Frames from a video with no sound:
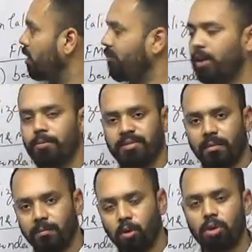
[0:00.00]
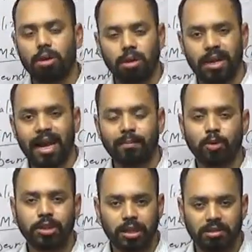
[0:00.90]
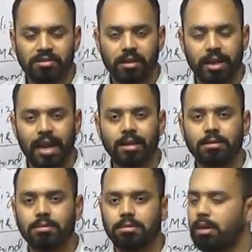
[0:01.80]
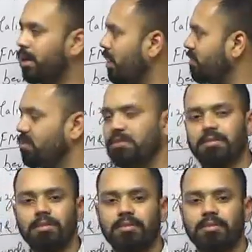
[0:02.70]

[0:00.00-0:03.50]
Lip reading: giving some more rank analysis,